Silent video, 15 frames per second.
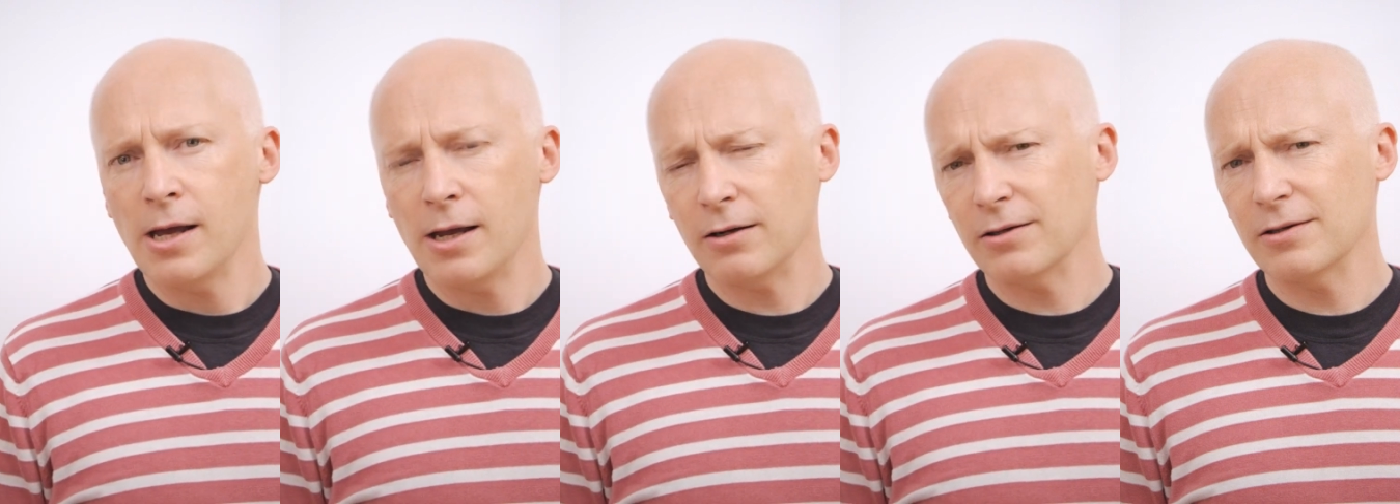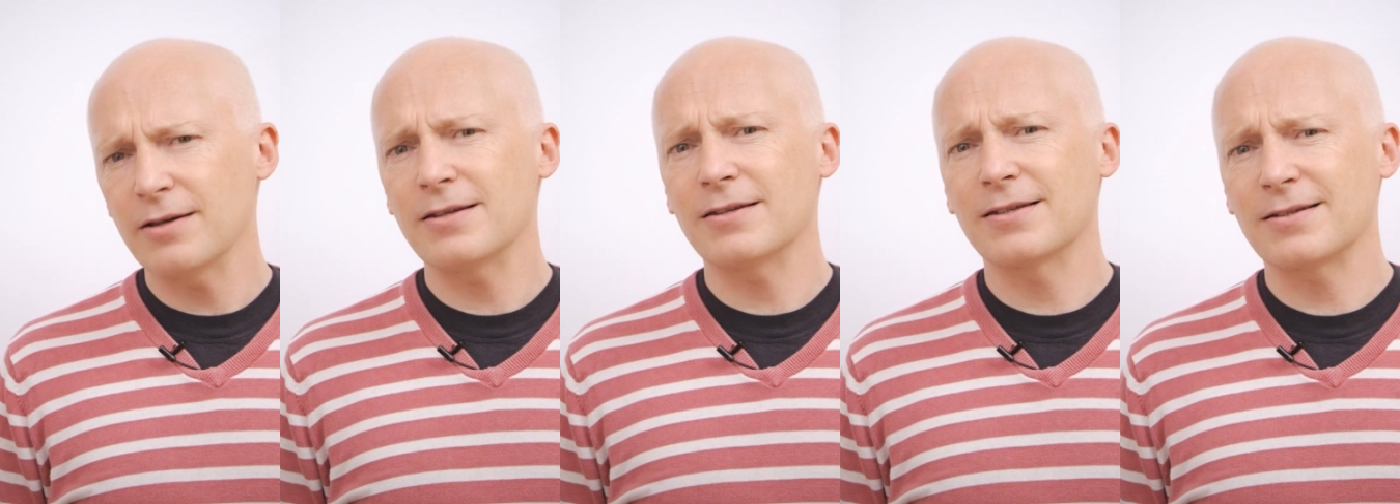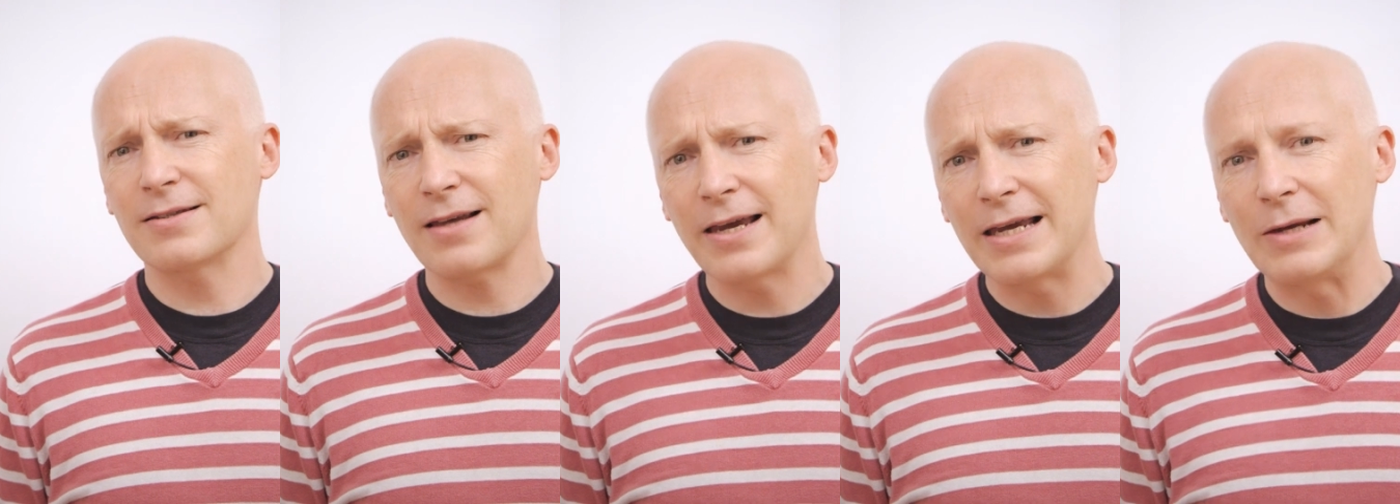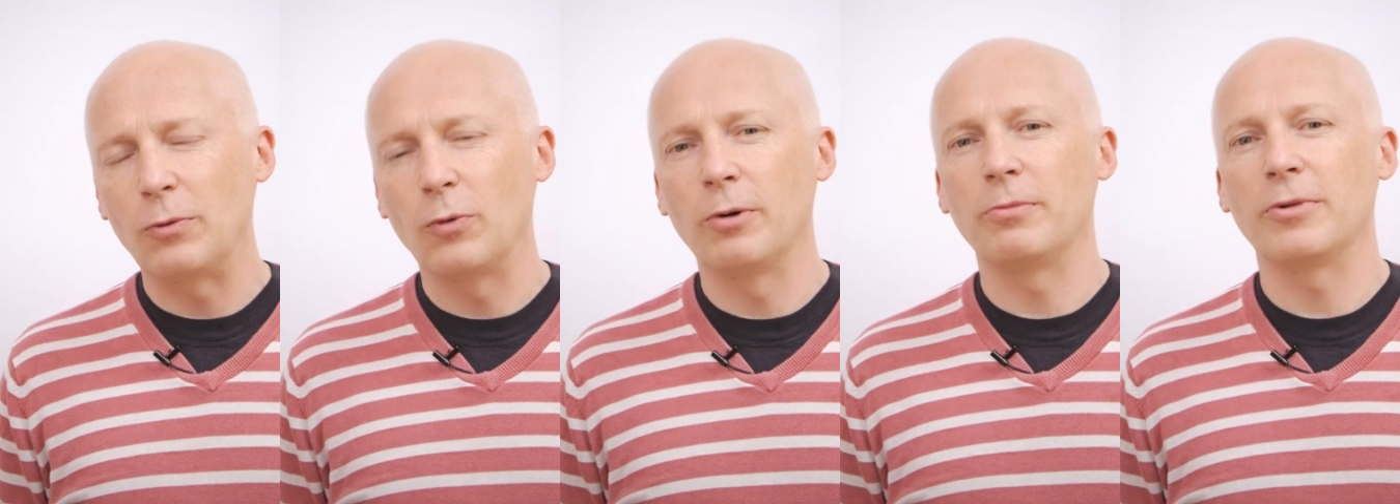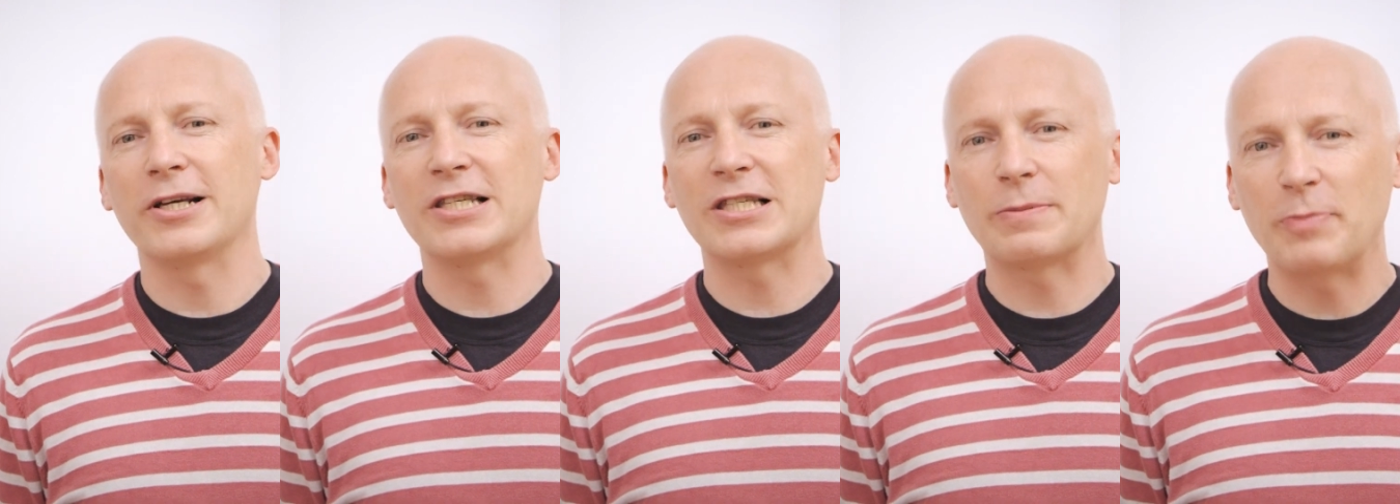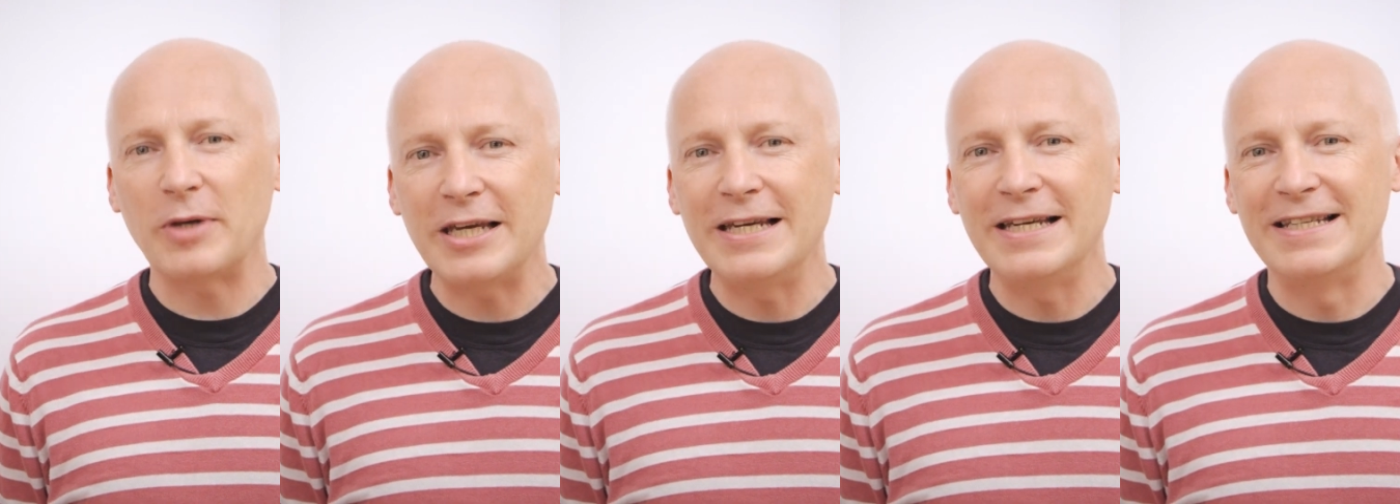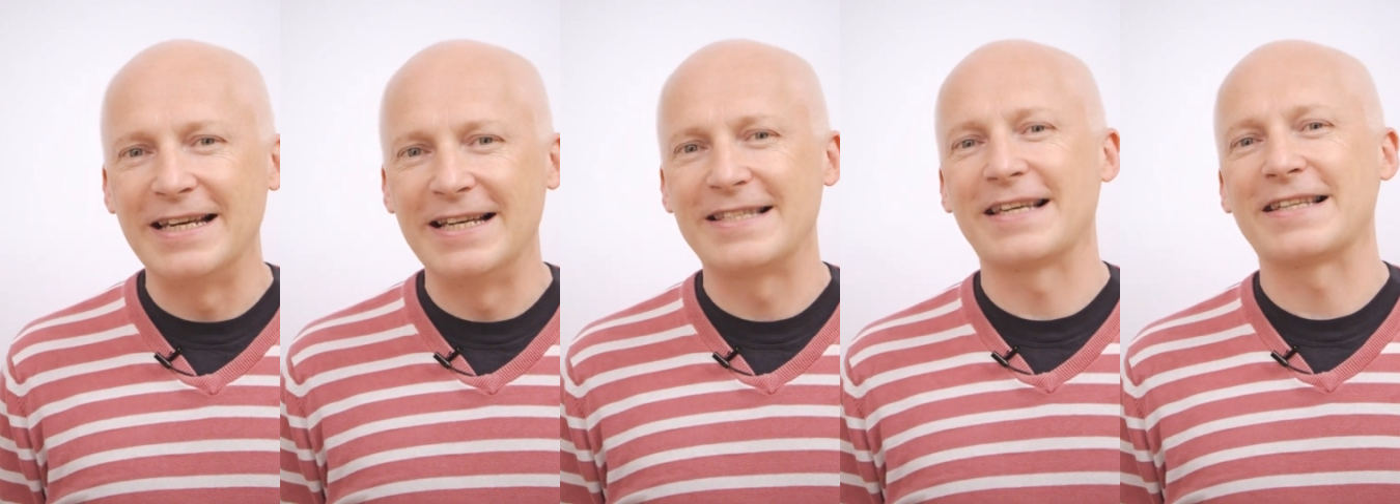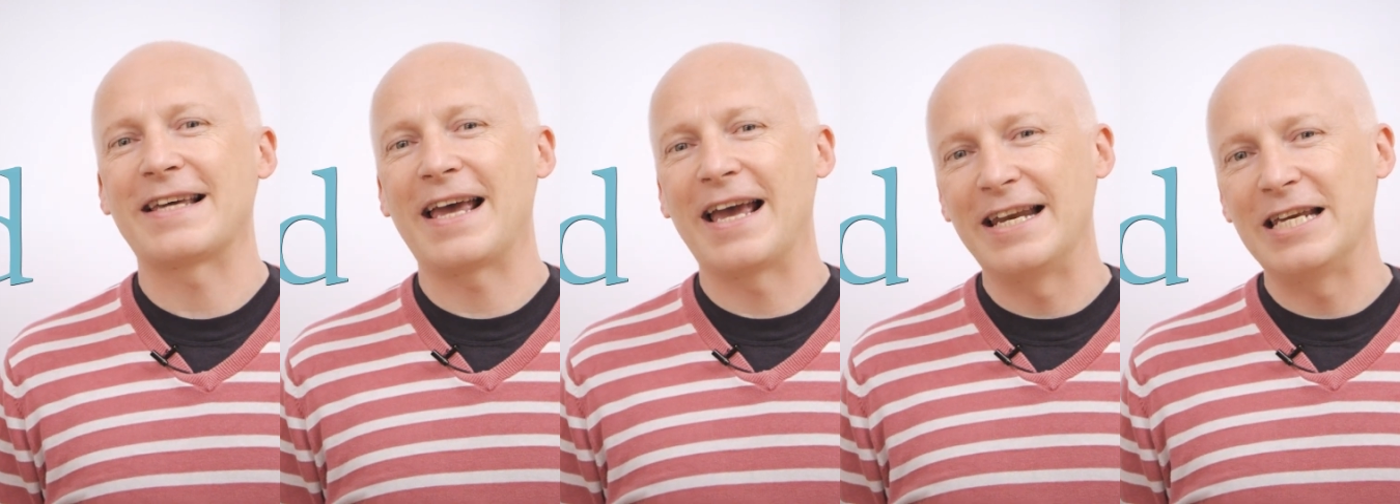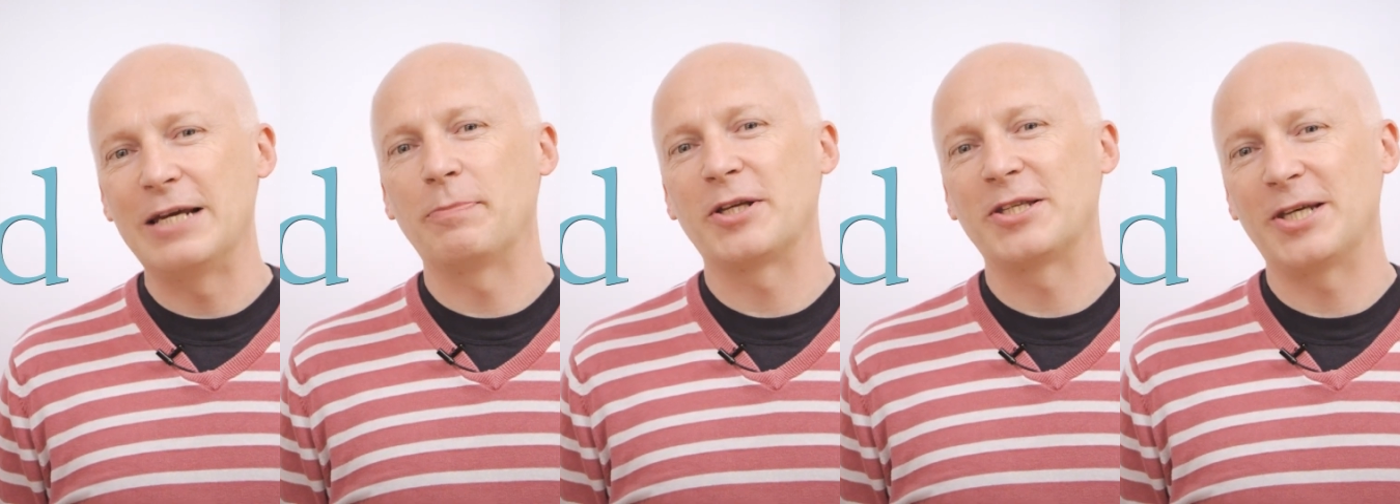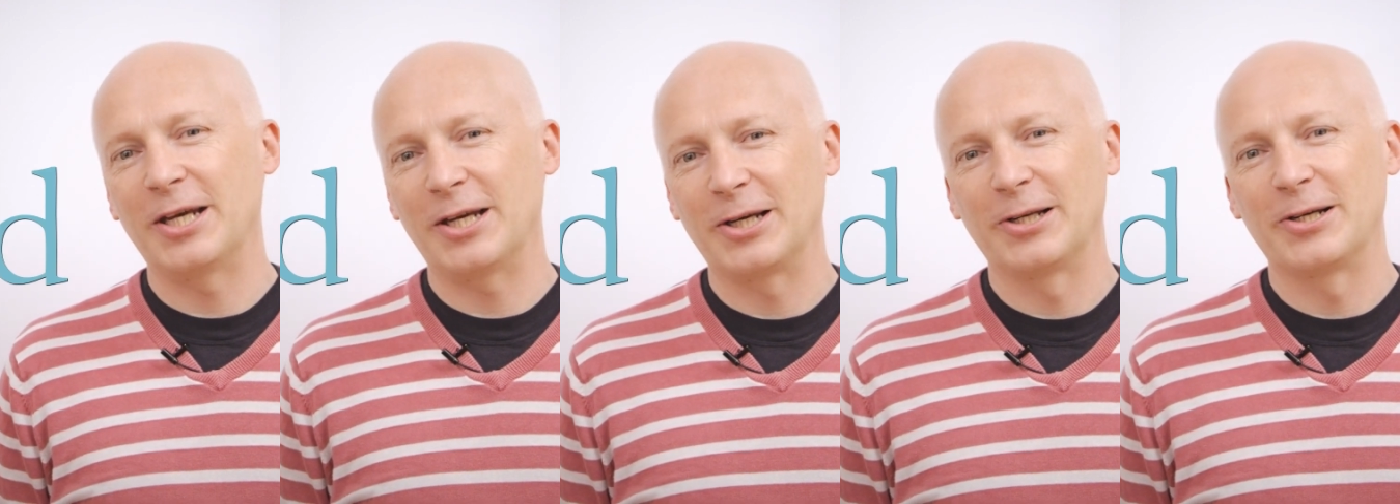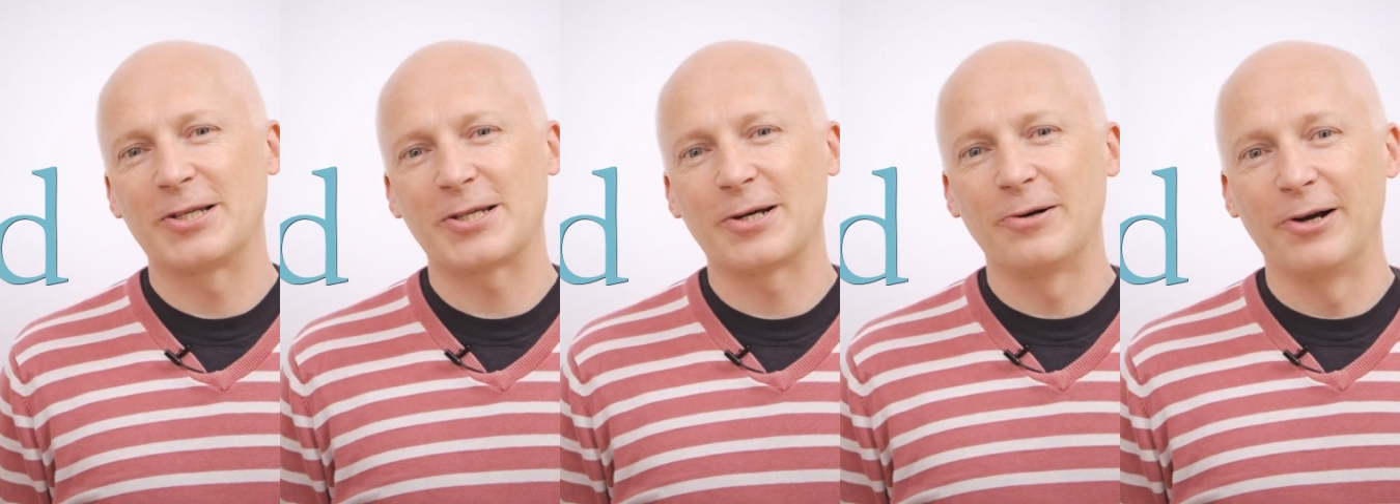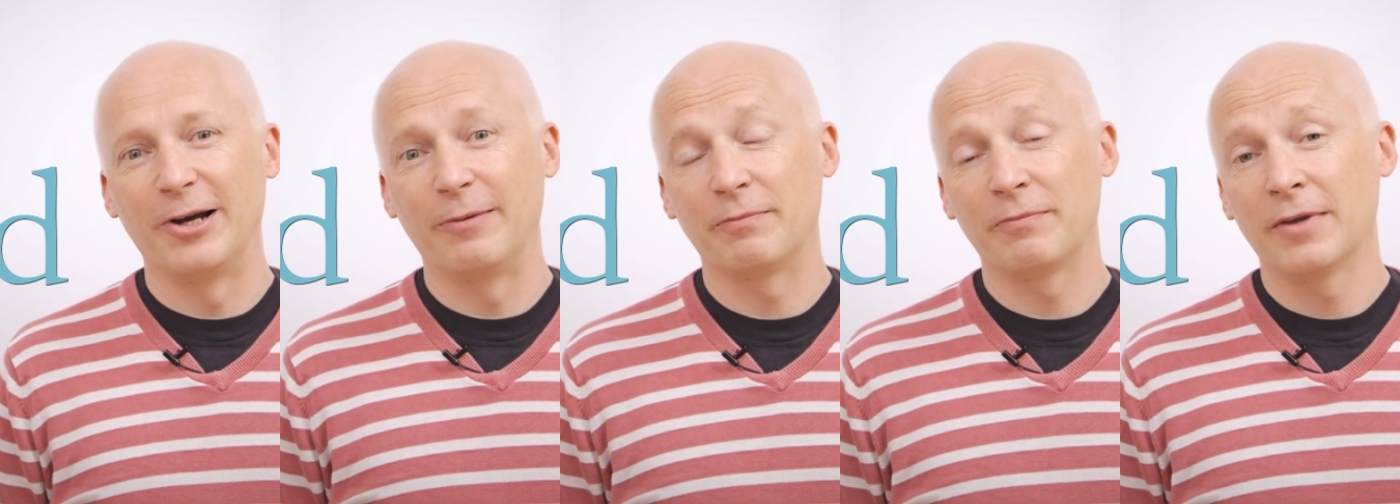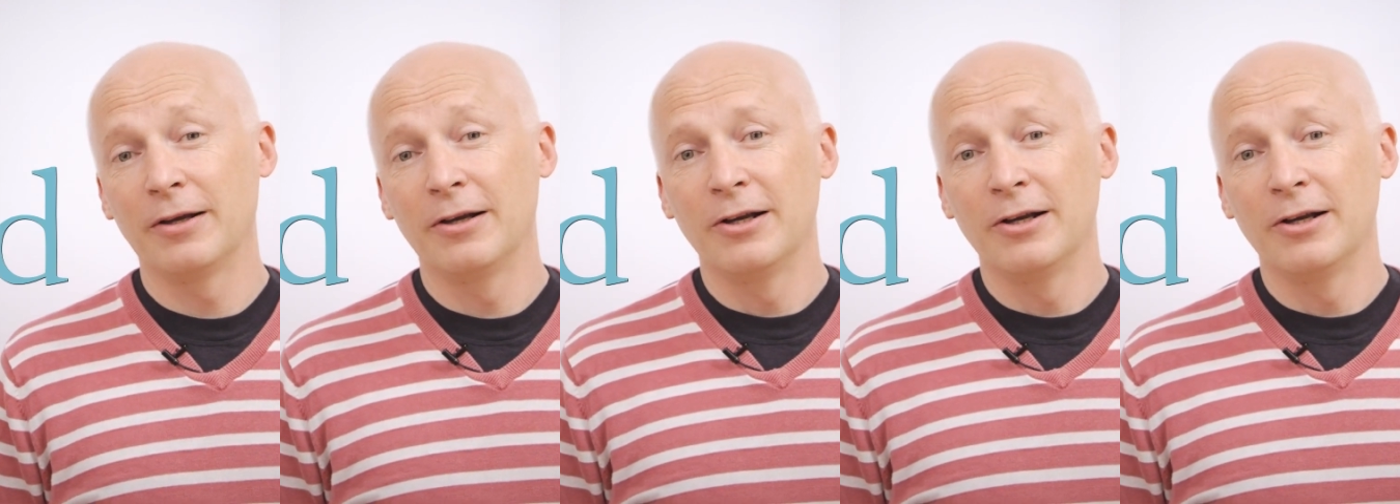How can I say what my speed is at any particular time?